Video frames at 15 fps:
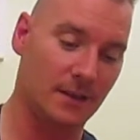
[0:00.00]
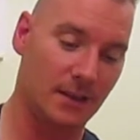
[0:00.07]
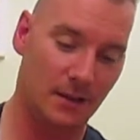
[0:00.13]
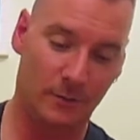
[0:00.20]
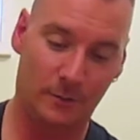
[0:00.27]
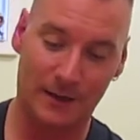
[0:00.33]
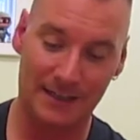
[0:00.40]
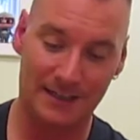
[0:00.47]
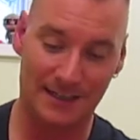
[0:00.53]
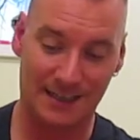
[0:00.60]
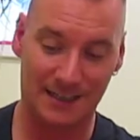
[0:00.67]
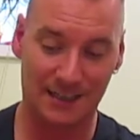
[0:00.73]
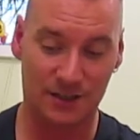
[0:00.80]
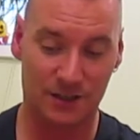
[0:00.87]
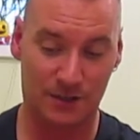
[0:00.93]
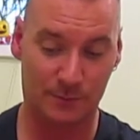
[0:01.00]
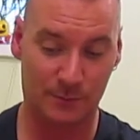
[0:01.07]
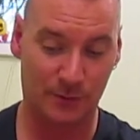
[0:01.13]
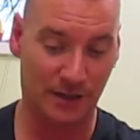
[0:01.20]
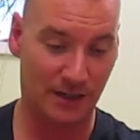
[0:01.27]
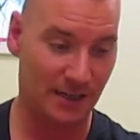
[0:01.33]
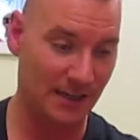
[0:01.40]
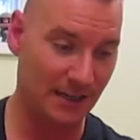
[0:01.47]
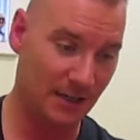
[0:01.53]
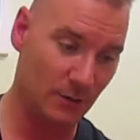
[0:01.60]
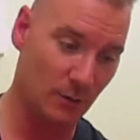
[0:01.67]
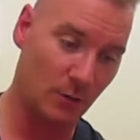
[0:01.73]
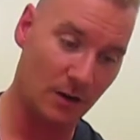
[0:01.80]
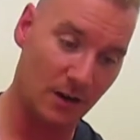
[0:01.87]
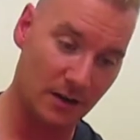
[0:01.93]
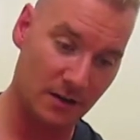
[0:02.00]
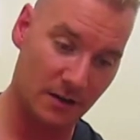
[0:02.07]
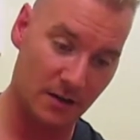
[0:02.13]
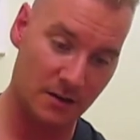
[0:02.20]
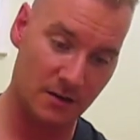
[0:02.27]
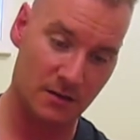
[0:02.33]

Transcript: You basically just put it in your water.